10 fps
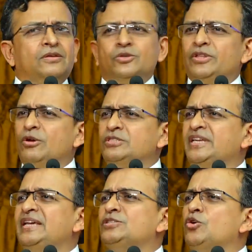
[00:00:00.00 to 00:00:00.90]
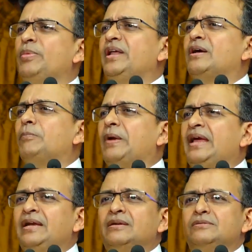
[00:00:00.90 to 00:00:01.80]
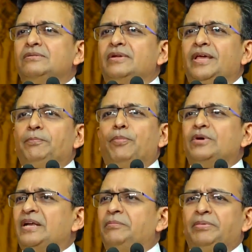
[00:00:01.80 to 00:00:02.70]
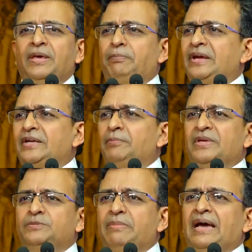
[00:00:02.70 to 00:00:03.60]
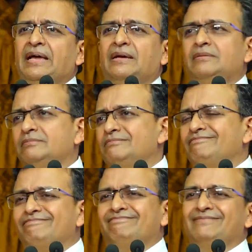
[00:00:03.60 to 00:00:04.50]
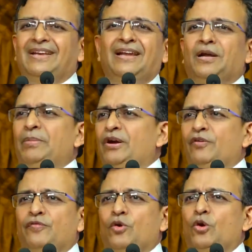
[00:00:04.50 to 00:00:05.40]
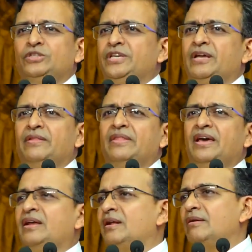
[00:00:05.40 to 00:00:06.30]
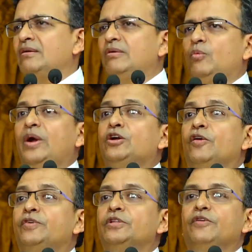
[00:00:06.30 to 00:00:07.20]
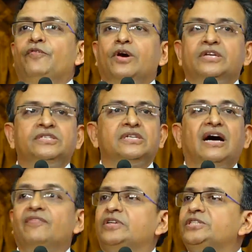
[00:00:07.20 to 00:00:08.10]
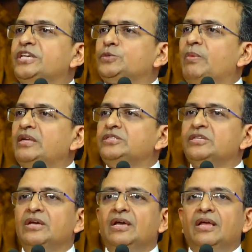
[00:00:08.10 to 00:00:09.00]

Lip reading: So in those days, nobody complained. He picked up his bag, a little bit of clothes here and there, went off into the forest. After 6 months,